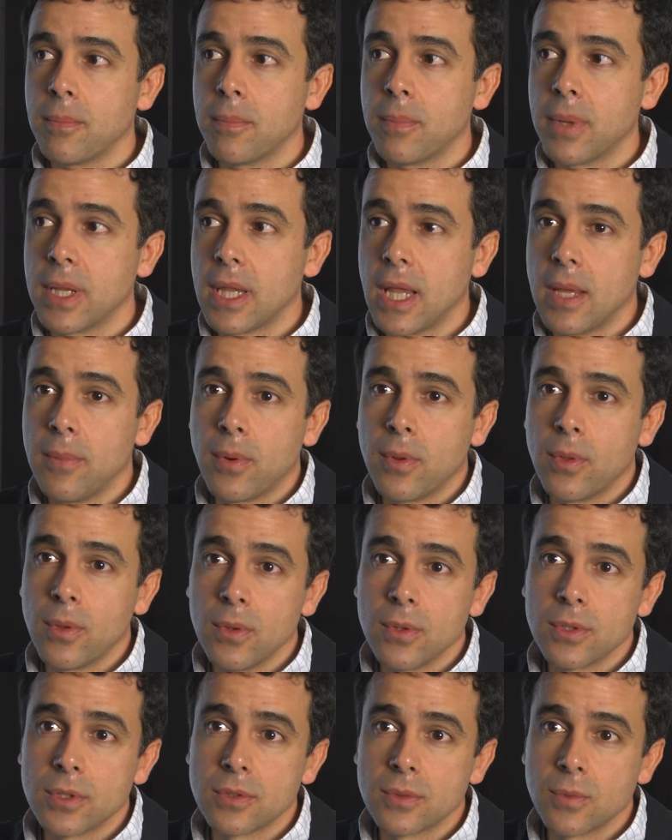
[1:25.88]
but they
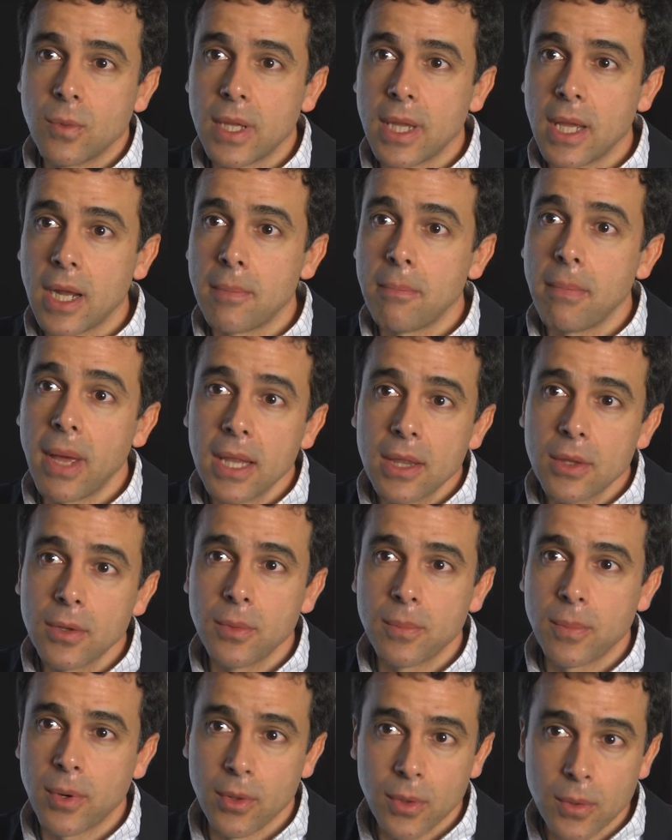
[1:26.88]
produce what they are meant
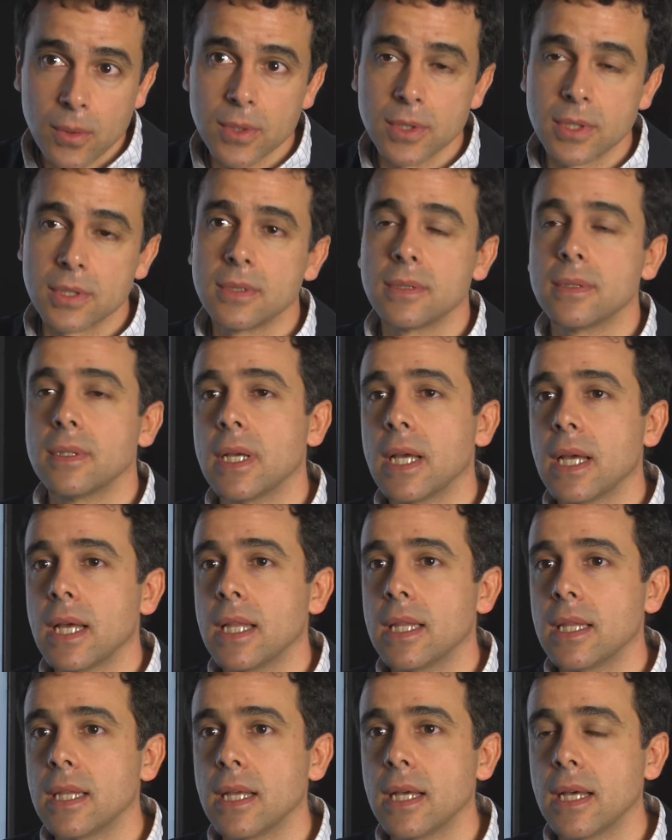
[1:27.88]
to produce.
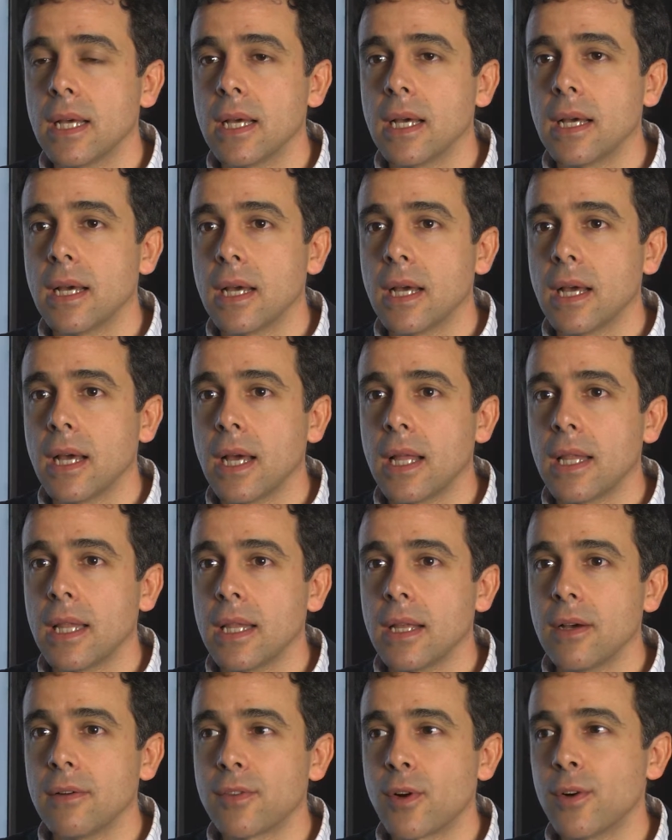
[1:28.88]
And, uh,
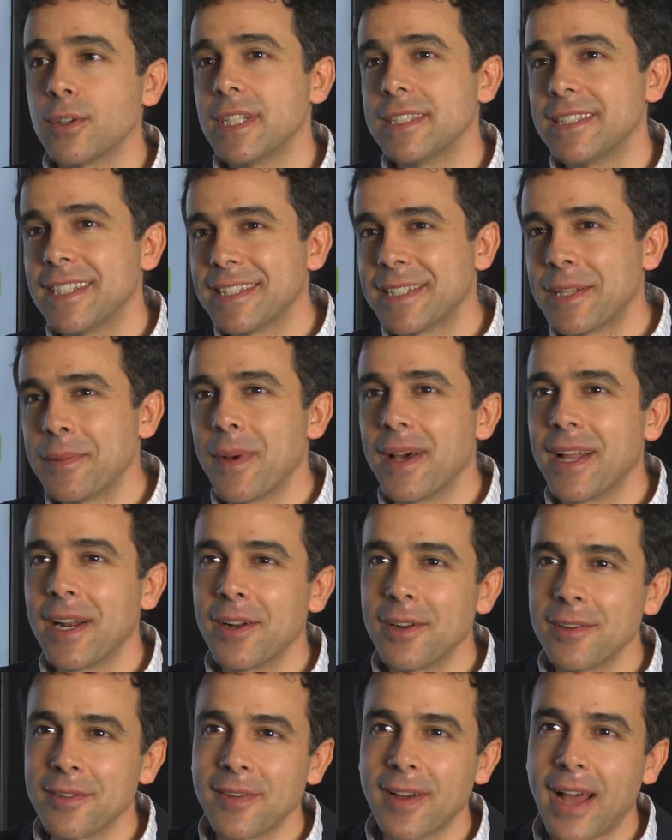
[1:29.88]
and of course, it's just a
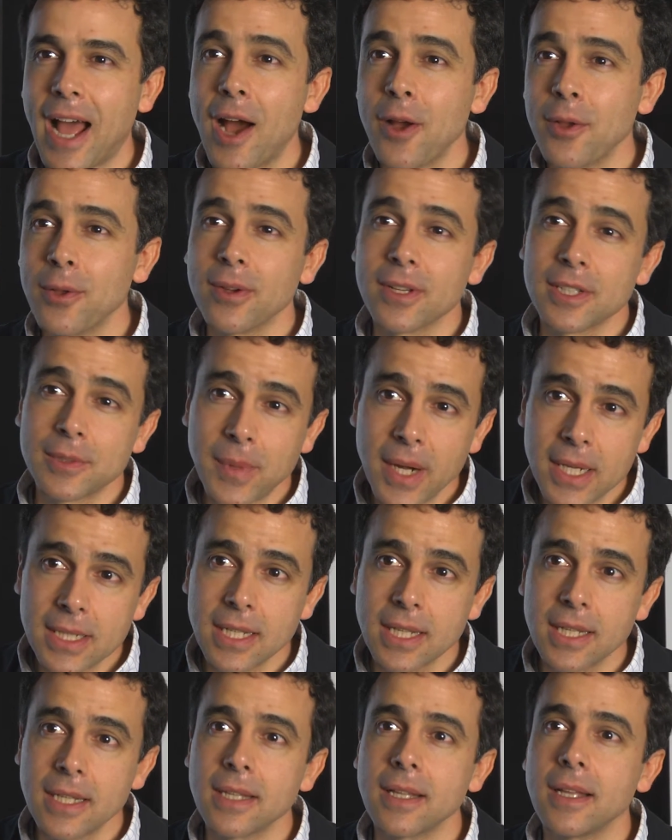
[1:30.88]
matter of how you
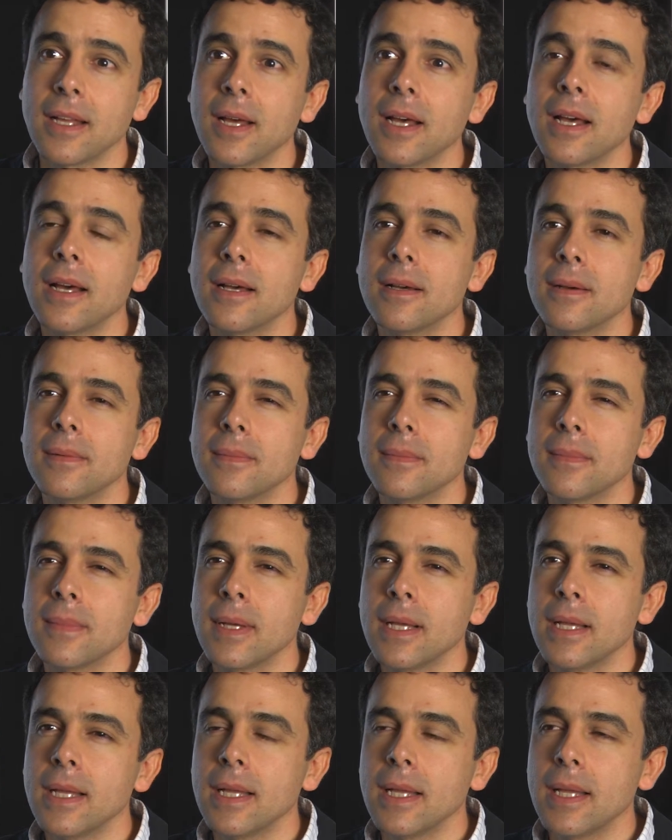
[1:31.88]
express it. Um,
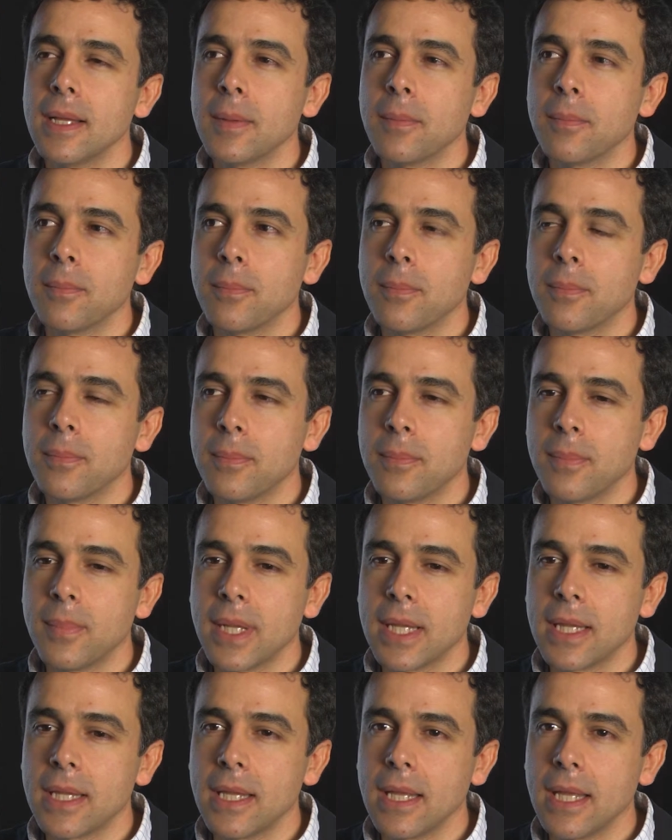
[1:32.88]

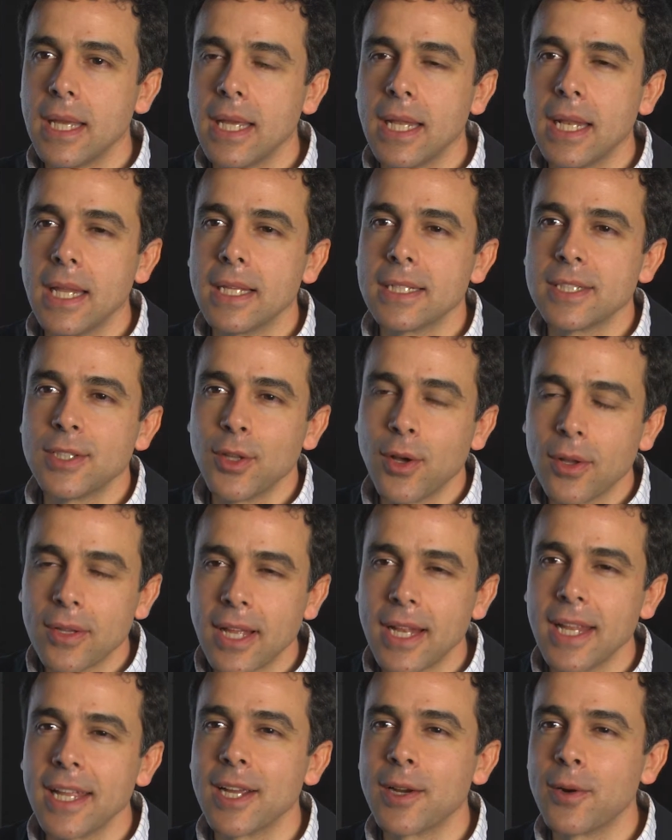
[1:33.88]
but it is not
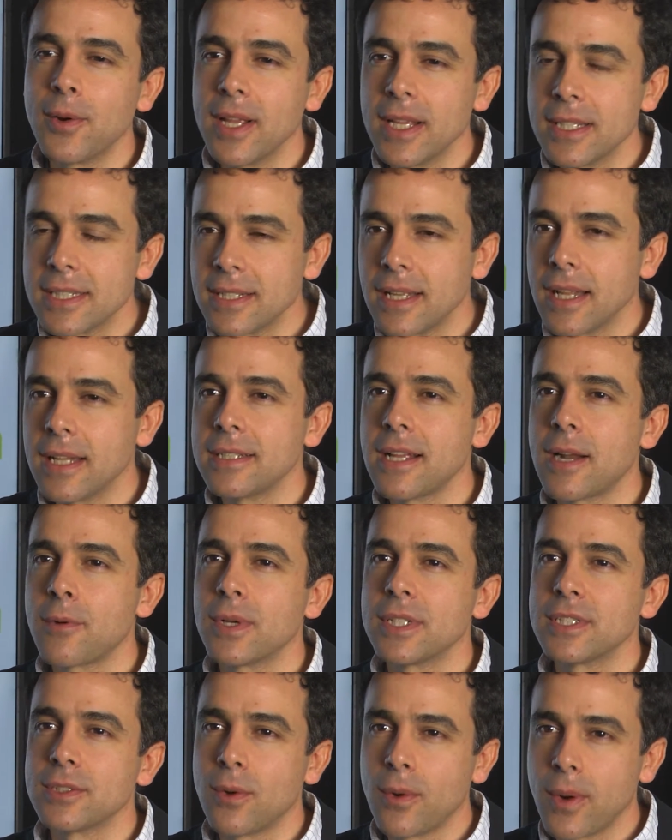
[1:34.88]
an increase, it's a
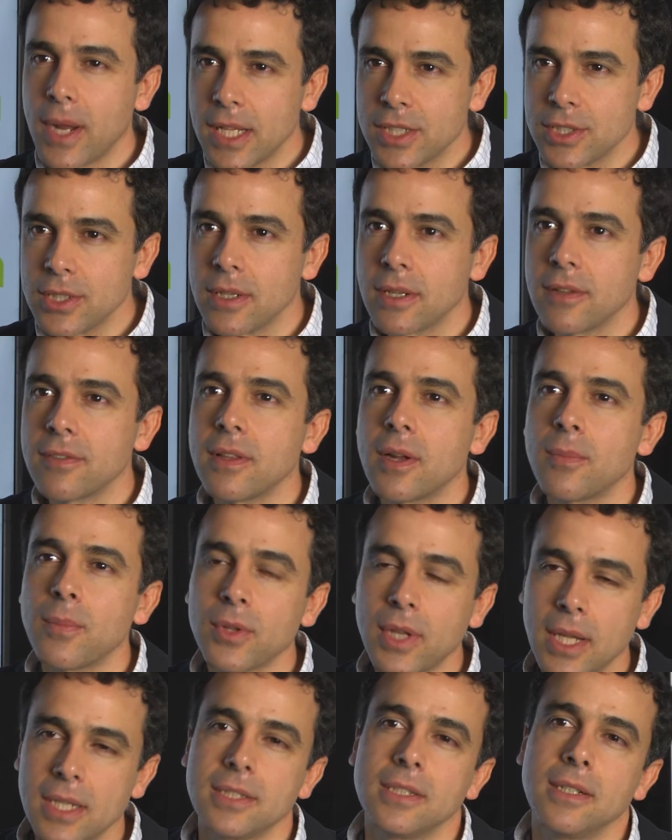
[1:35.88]
restoration of their
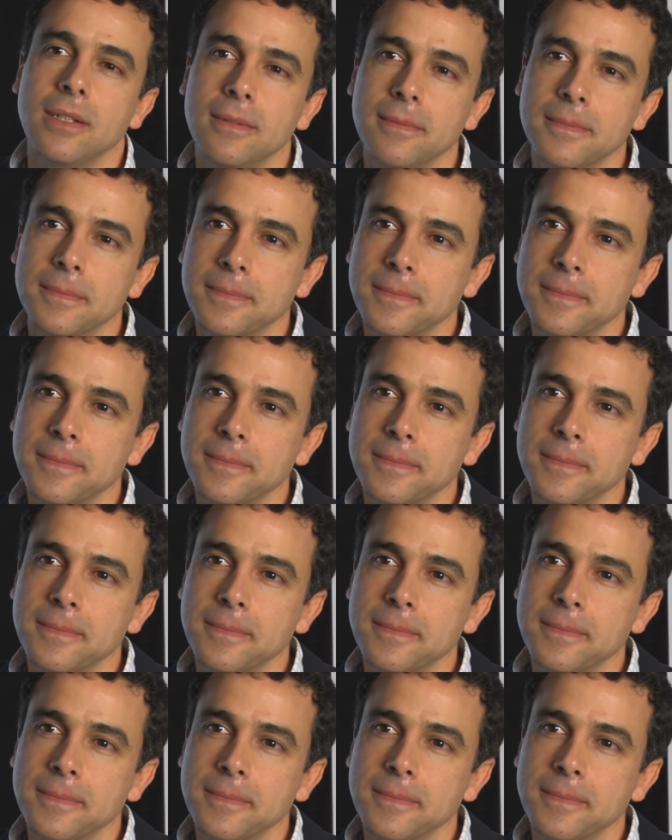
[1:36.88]
potential.